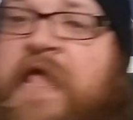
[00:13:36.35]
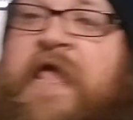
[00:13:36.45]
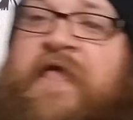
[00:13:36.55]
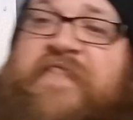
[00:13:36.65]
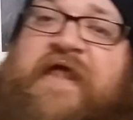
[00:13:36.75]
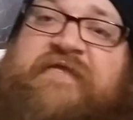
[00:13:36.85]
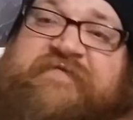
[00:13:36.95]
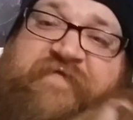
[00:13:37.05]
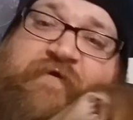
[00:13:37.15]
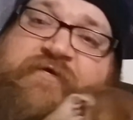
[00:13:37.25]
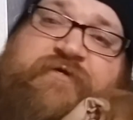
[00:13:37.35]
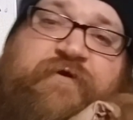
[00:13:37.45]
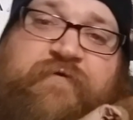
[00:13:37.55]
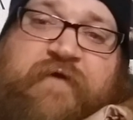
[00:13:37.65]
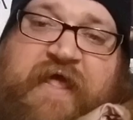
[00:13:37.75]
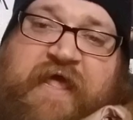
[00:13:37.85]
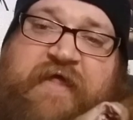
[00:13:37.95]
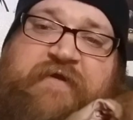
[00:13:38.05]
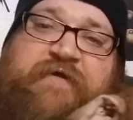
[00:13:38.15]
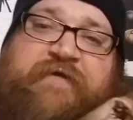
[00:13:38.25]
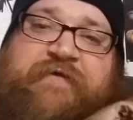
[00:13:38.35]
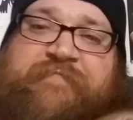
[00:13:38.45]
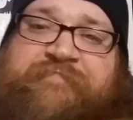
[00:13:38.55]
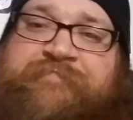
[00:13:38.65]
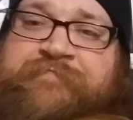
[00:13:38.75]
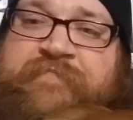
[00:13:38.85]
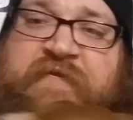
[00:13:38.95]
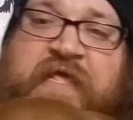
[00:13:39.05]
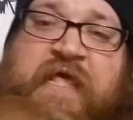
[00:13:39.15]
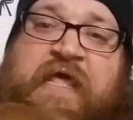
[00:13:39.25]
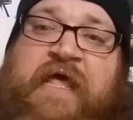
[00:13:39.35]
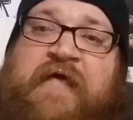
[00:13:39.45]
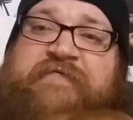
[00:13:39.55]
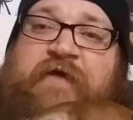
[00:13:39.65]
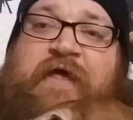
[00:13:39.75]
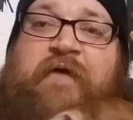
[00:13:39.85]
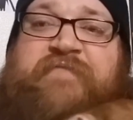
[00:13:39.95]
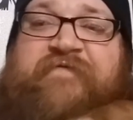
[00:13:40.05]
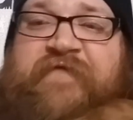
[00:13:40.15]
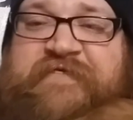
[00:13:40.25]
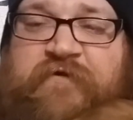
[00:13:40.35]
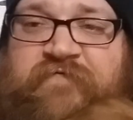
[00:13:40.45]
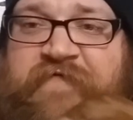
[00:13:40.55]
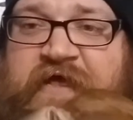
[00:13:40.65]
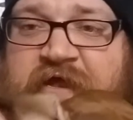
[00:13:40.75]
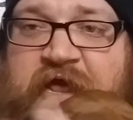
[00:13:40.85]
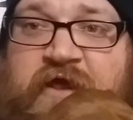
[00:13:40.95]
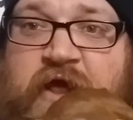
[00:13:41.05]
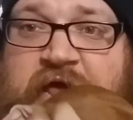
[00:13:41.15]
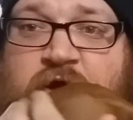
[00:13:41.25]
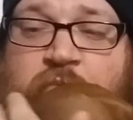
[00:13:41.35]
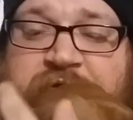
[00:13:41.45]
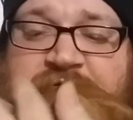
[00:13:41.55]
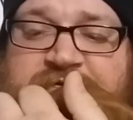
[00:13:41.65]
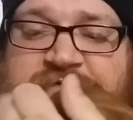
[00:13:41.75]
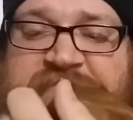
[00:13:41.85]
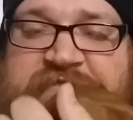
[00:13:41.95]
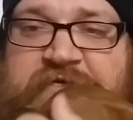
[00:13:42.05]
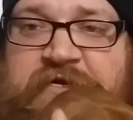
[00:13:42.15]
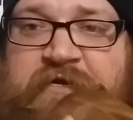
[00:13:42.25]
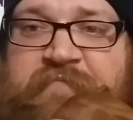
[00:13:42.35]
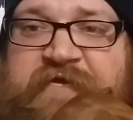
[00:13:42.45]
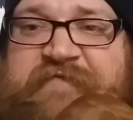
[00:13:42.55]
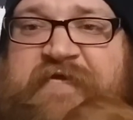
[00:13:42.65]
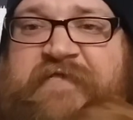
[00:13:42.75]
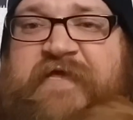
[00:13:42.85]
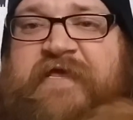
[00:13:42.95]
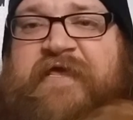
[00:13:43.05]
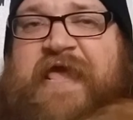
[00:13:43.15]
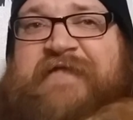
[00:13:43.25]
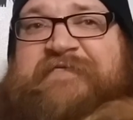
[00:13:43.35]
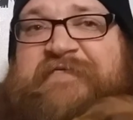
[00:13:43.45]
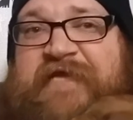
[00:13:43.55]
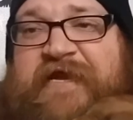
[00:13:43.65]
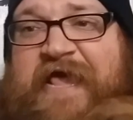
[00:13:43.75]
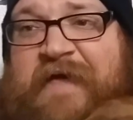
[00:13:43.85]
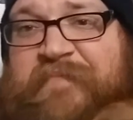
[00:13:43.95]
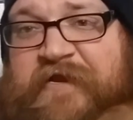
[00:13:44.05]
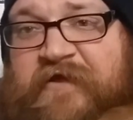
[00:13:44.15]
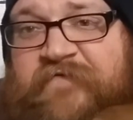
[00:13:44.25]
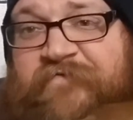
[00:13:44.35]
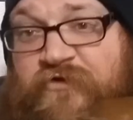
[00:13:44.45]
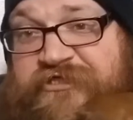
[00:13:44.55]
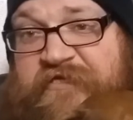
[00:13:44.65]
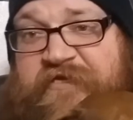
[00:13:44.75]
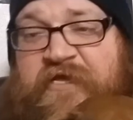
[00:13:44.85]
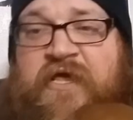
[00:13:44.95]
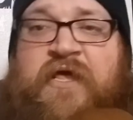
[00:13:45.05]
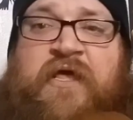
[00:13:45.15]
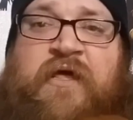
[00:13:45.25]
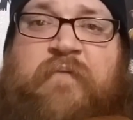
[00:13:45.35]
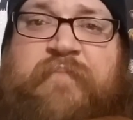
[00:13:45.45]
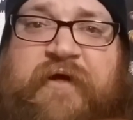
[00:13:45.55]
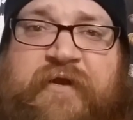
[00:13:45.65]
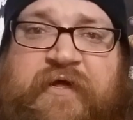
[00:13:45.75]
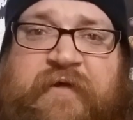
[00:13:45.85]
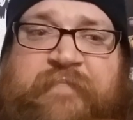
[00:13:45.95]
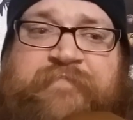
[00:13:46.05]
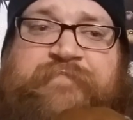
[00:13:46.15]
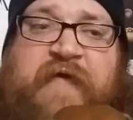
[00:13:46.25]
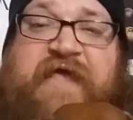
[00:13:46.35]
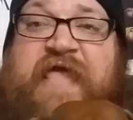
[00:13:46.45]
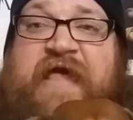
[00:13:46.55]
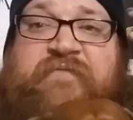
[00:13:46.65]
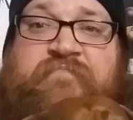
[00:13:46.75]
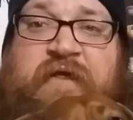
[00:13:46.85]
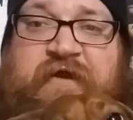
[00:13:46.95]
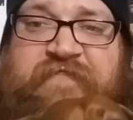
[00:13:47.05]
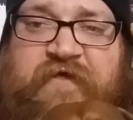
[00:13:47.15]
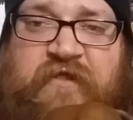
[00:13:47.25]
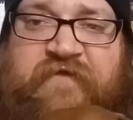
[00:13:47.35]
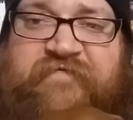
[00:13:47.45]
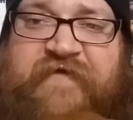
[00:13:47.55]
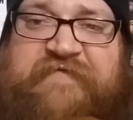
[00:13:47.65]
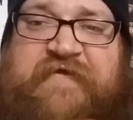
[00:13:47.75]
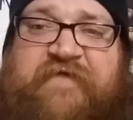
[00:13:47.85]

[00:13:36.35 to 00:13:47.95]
That is very true, and so I'm definitely stoked for that. I hope he returns. He said that he can't see it happening, unfortunately, but I can, and I think a lot of the fans can.